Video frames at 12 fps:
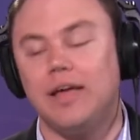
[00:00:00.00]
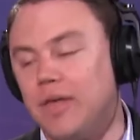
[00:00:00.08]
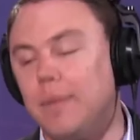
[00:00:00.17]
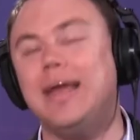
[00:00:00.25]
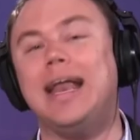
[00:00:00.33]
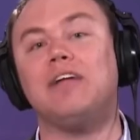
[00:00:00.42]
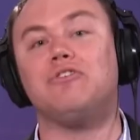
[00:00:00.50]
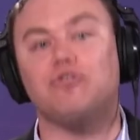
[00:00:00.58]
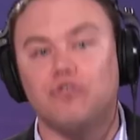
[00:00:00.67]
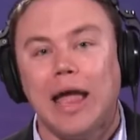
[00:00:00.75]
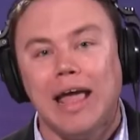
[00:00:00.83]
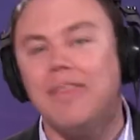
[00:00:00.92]
They may not
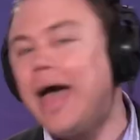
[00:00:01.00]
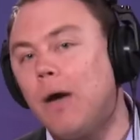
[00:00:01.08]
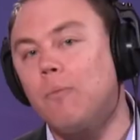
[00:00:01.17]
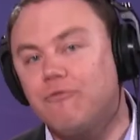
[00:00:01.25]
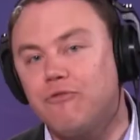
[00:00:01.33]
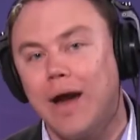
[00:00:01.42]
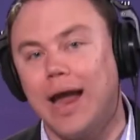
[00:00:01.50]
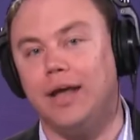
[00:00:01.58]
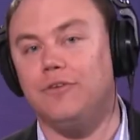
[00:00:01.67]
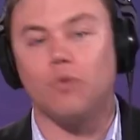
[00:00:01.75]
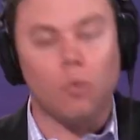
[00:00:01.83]
say that phrase